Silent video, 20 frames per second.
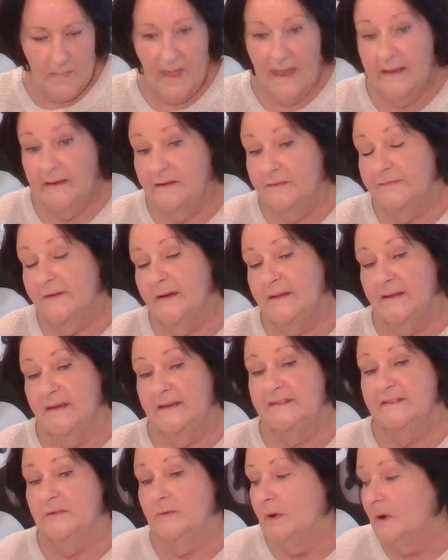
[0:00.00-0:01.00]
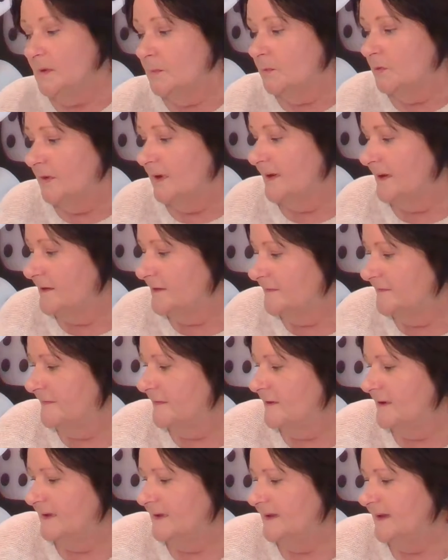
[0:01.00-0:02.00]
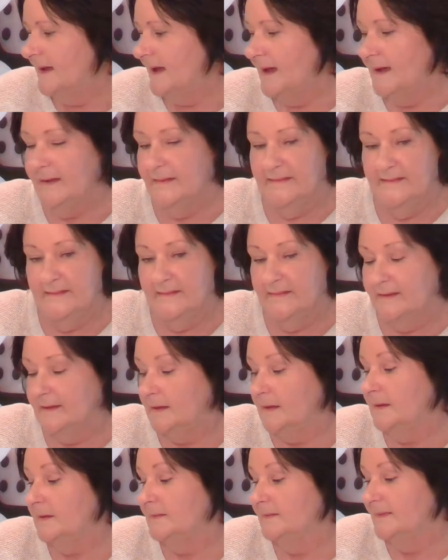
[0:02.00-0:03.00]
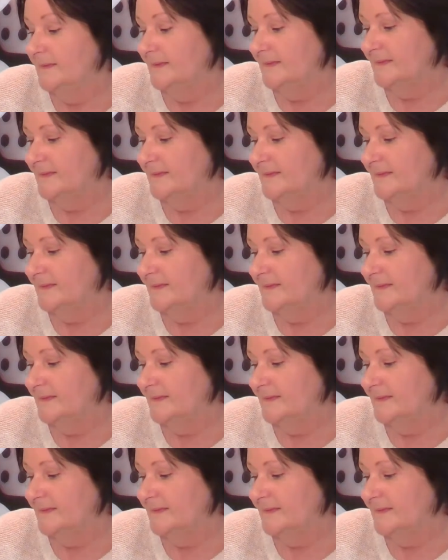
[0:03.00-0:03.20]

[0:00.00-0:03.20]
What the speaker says: And if I need to, I will clarify any cards at the end.